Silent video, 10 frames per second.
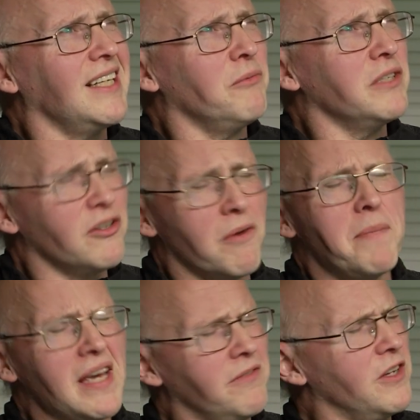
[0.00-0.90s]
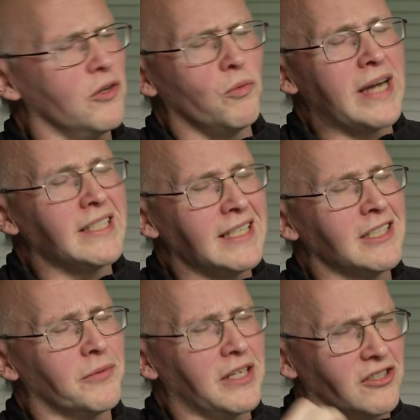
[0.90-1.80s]
Was there a bit of you that went
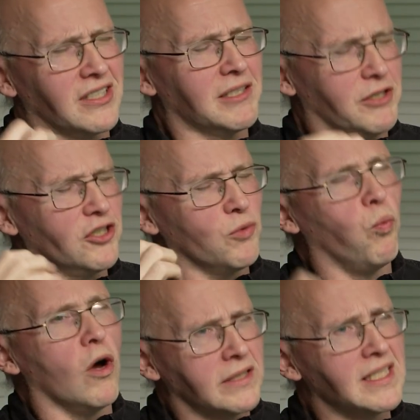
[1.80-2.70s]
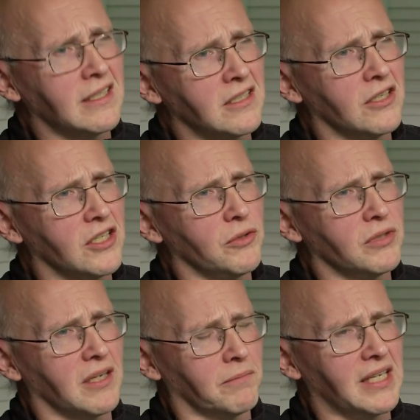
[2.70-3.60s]
into it just wanting to do
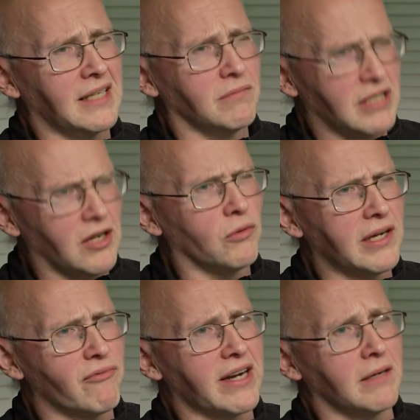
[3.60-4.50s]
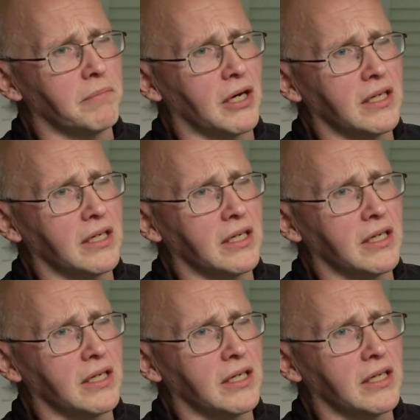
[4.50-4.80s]
something solely written by